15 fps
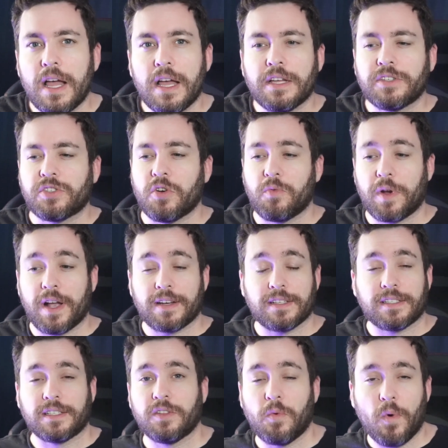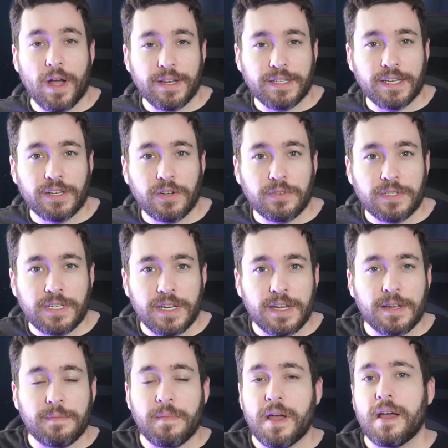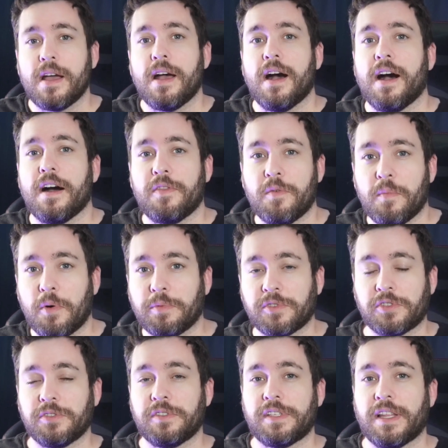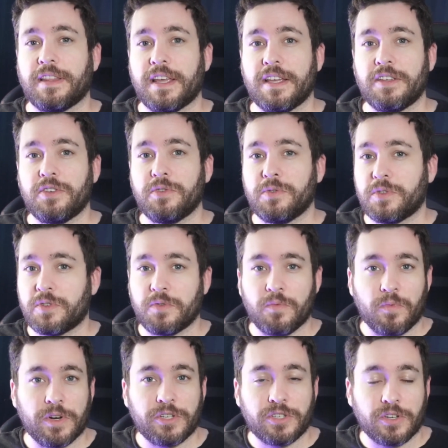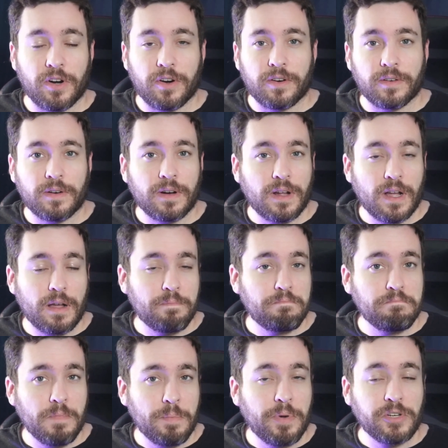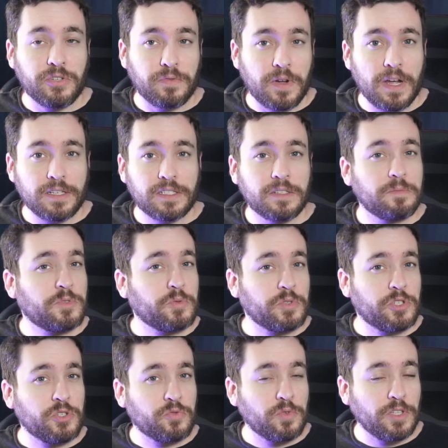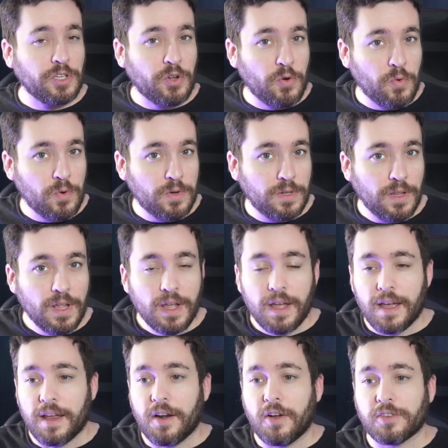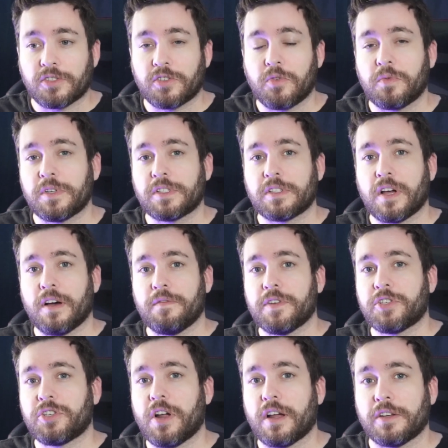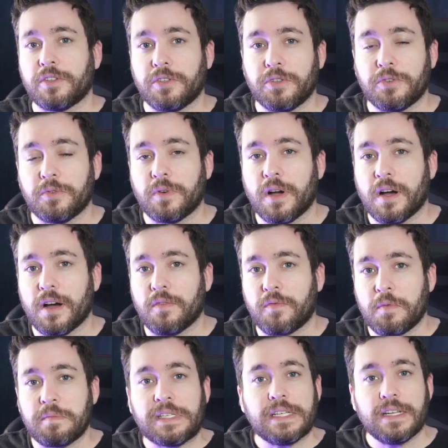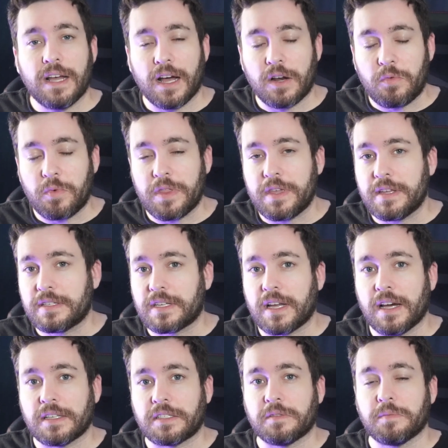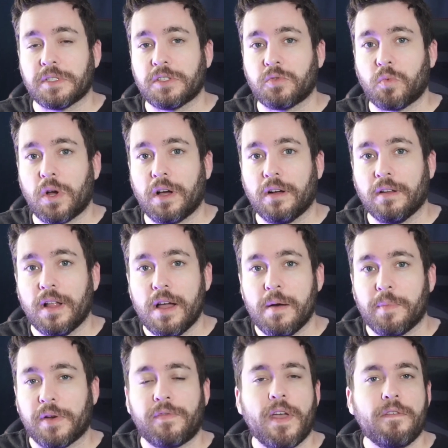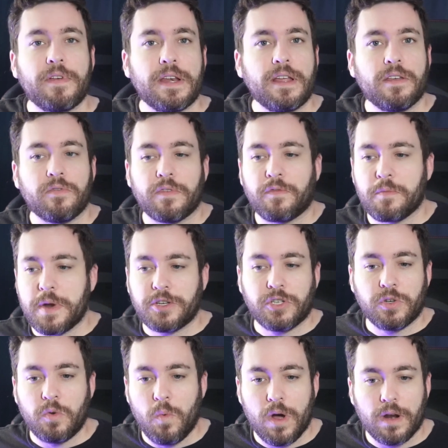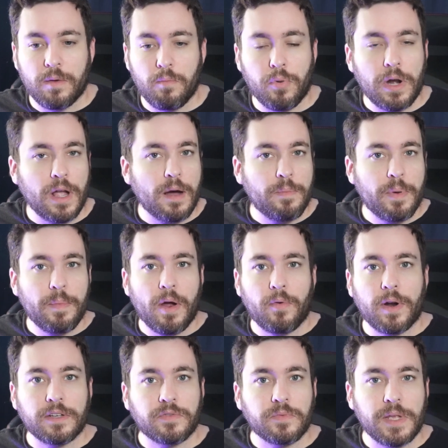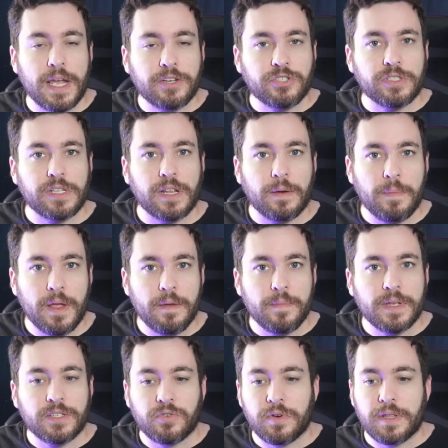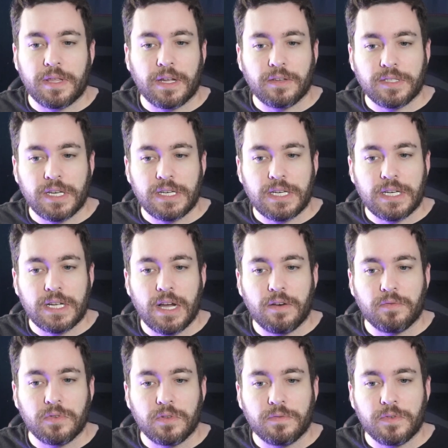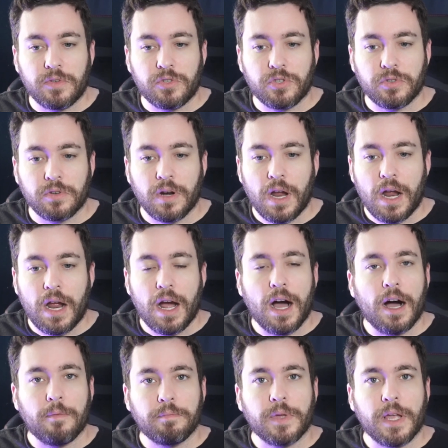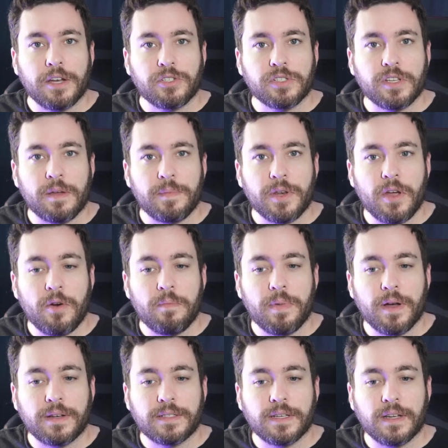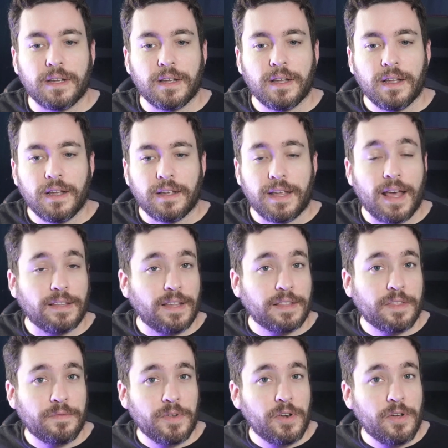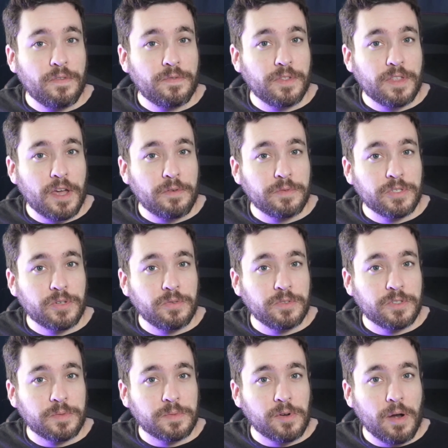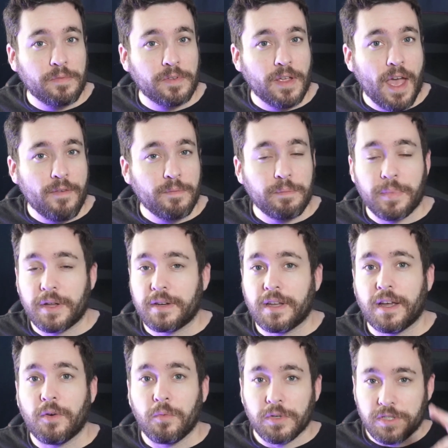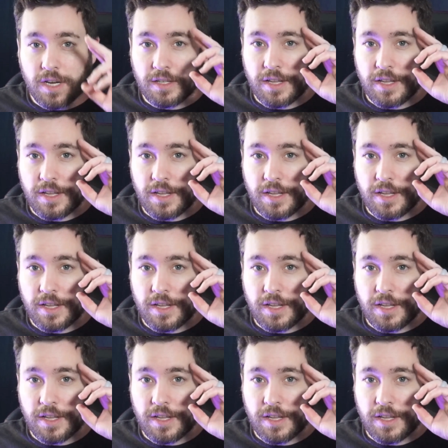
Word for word: So we got to see the White Dingo team uh, the mobile suits that they used, which are a, a, bunch of customs, which is really cool. And also, we saw Vish Donahue uh, from Zeon with his customs as well. But if you have any other information you want to bring up about Rise from the Ashes that I may have missed or anything else I need to cover in the future, um, yeah, just let me know. But uh, yeah, like the video if you thought it was cool and subscribe if you haven't. But uh, we'll talk